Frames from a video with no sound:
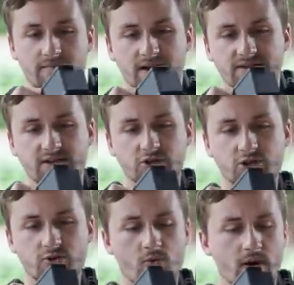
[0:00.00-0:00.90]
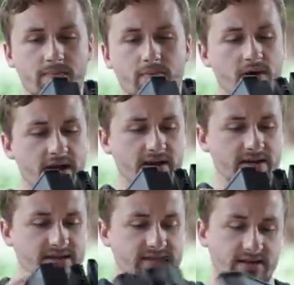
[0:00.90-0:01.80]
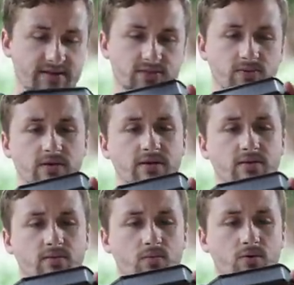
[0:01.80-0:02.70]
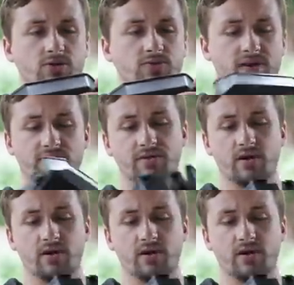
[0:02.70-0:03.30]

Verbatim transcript: I'm not exactly sure what brand he said this one works with,